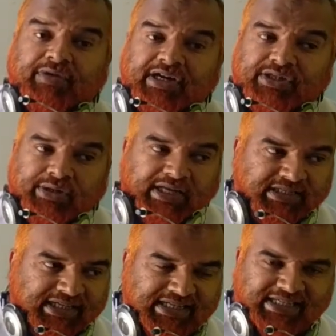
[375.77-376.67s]
what is known
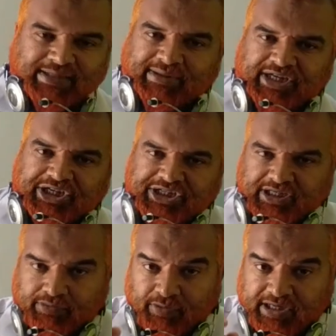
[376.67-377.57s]
as insemination.